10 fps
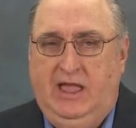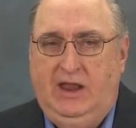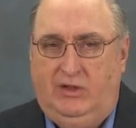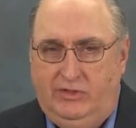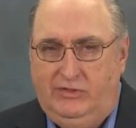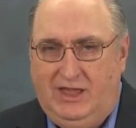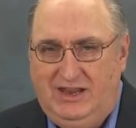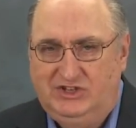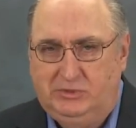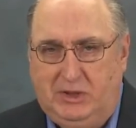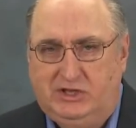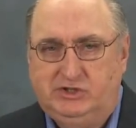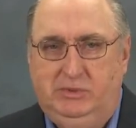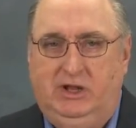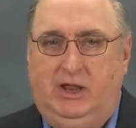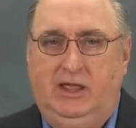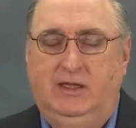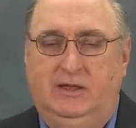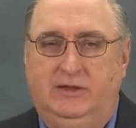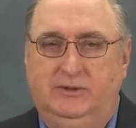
And although that is a possibility,